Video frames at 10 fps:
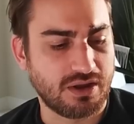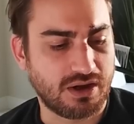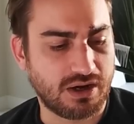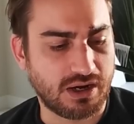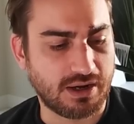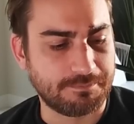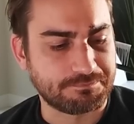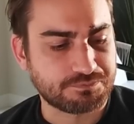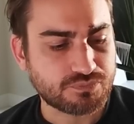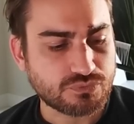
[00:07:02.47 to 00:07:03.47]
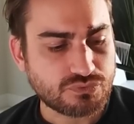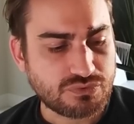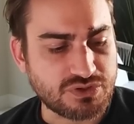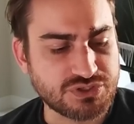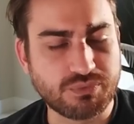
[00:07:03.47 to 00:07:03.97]
Uh,
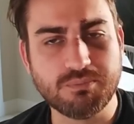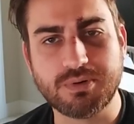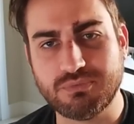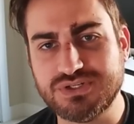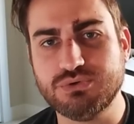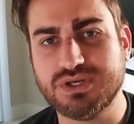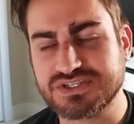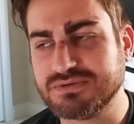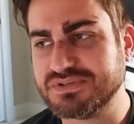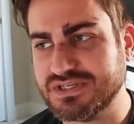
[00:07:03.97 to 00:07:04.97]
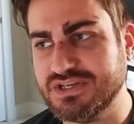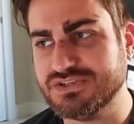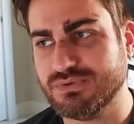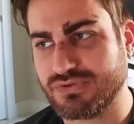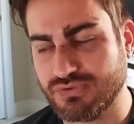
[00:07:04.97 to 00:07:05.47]
so we, but we do get some
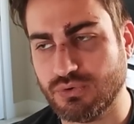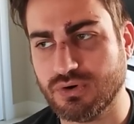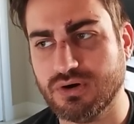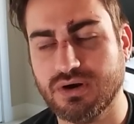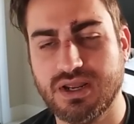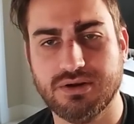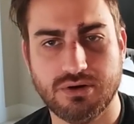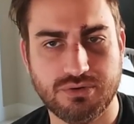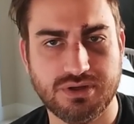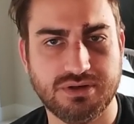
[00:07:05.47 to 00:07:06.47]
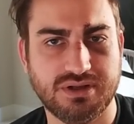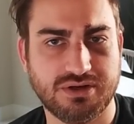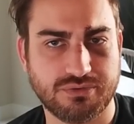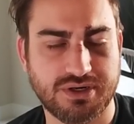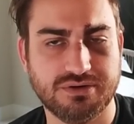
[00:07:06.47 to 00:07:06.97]
scenes with Thor and Odin
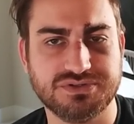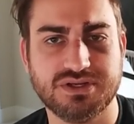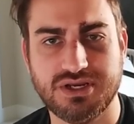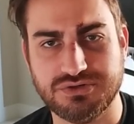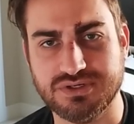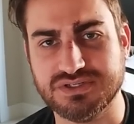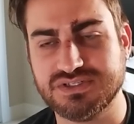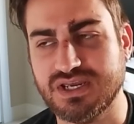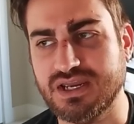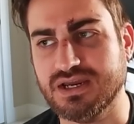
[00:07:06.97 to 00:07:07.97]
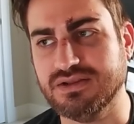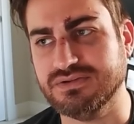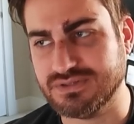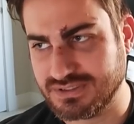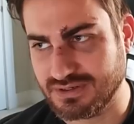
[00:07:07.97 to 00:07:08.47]
and Kratos and Atreus,
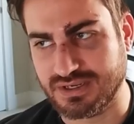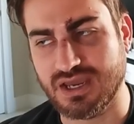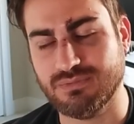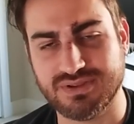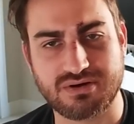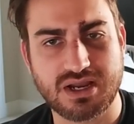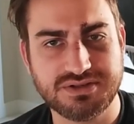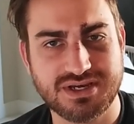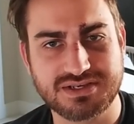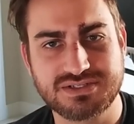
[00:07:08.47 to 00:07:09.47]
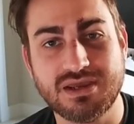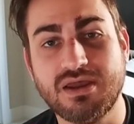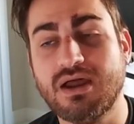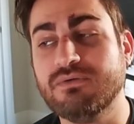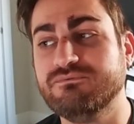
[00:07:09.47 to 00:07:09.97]
and again without context,
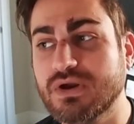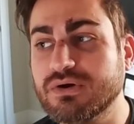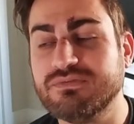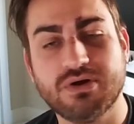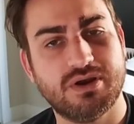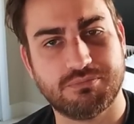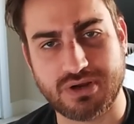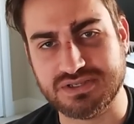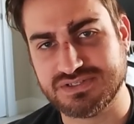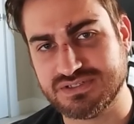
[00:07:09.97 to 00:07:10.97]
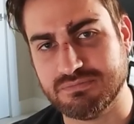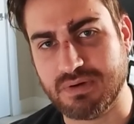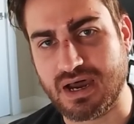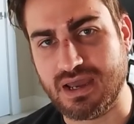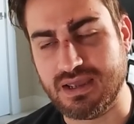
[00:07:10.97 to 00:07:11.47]
very very impressed
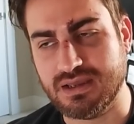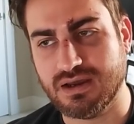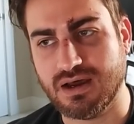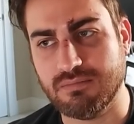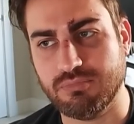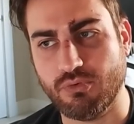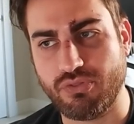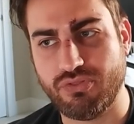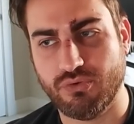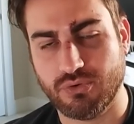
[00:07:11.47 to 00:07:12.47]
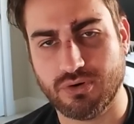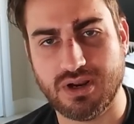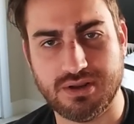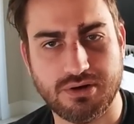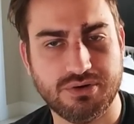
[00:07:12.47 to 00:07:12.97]
by uh, both Thor
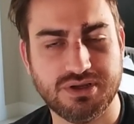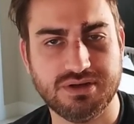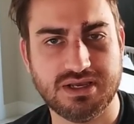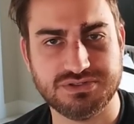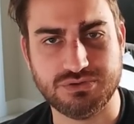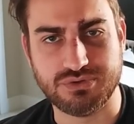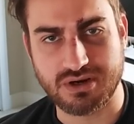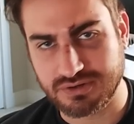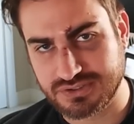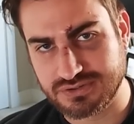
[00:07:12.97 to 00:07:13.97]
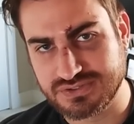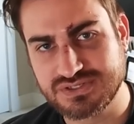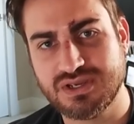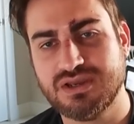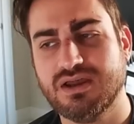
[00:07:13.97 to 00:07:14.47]
and Odin as new
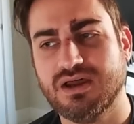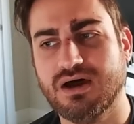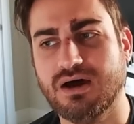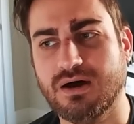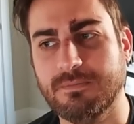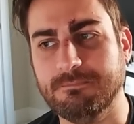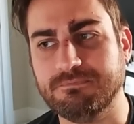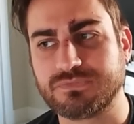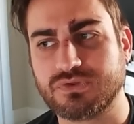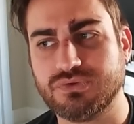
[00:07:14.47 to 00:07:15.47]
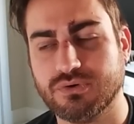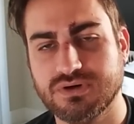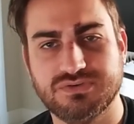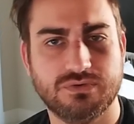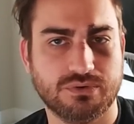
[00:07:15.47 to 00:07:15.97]
characters. Um, Thor
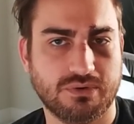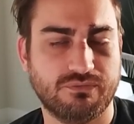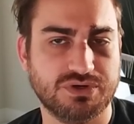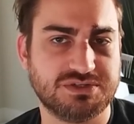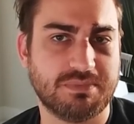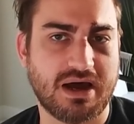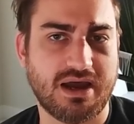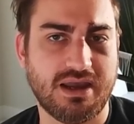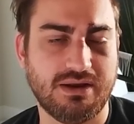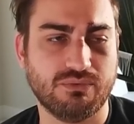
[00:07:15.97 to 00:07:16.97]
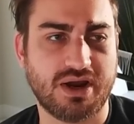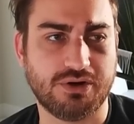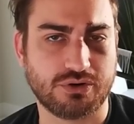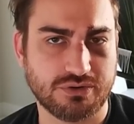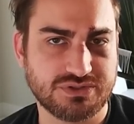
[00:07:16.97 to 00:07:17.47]
is vo- voiced by Ryan
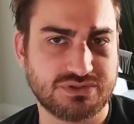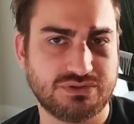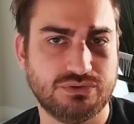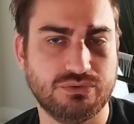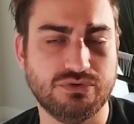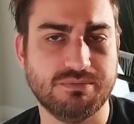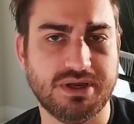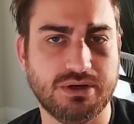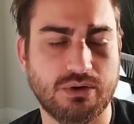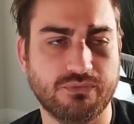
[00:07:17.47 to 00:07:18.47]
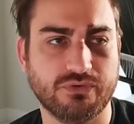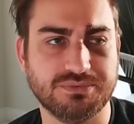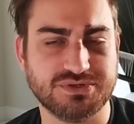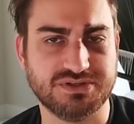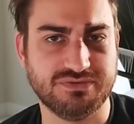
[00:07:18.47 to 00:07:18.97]
Hurst, who you may know from
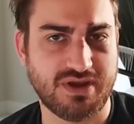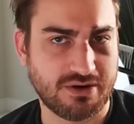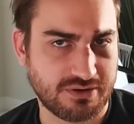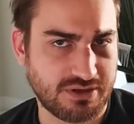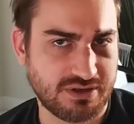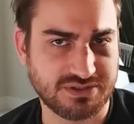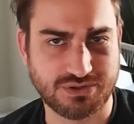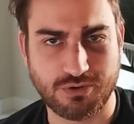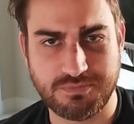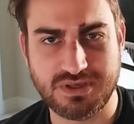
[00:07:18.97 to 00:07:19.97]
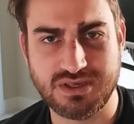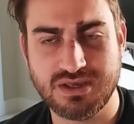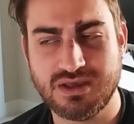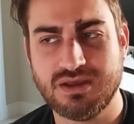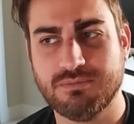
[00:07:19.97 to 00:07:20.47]
Sons of Anarchy as Opie.
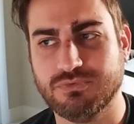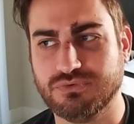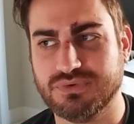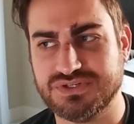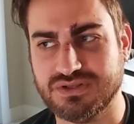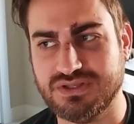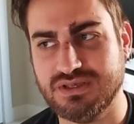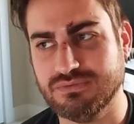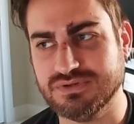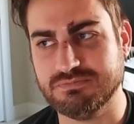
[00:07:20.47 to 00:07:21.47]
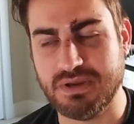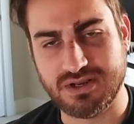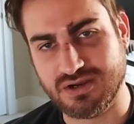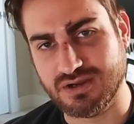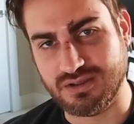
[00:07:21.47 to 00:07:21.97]
More recently, he was
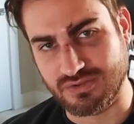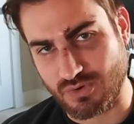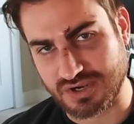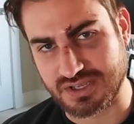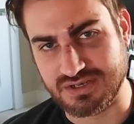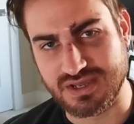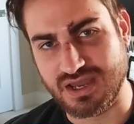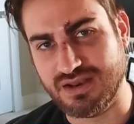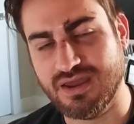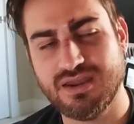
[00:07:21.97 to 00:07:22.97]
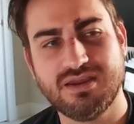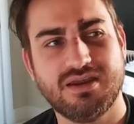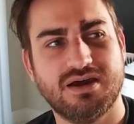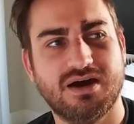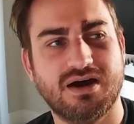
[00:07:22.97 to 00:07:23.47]
Beta in The Walking Dead,
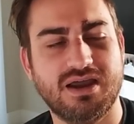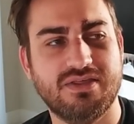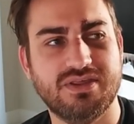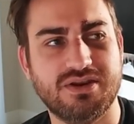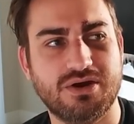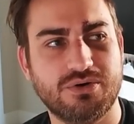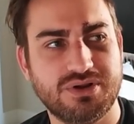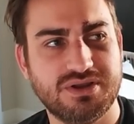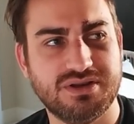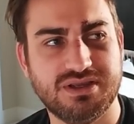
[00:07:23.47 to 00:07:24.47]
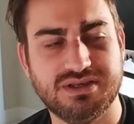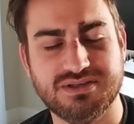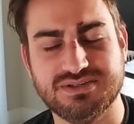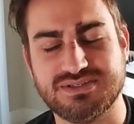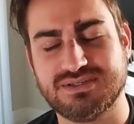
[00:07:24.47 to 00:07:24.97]
uh, and then Odin
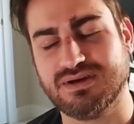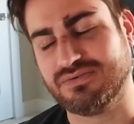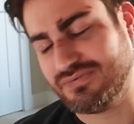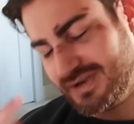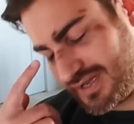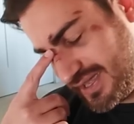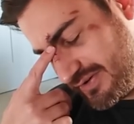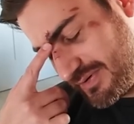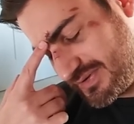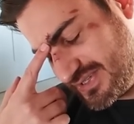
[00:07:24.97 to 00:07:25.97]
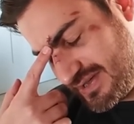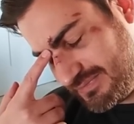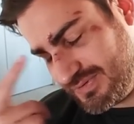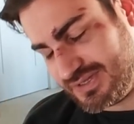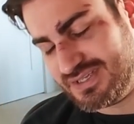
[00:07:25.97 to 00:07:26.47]
is oh, frick, I can't remember his
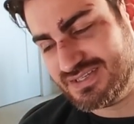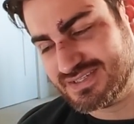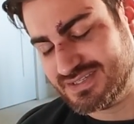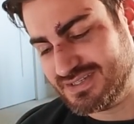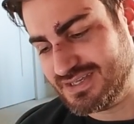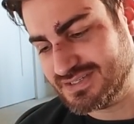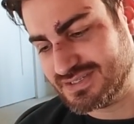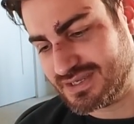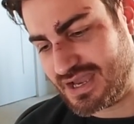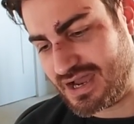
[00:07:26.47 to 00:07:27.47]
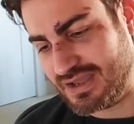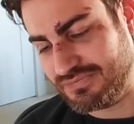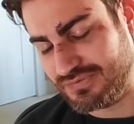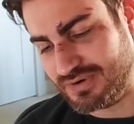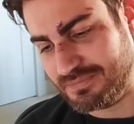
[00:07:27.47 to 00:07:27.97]
name. He's he's the guy
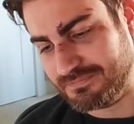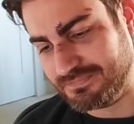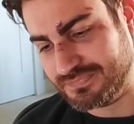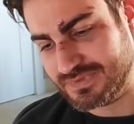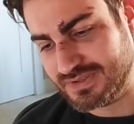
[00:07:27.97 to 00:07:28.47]
from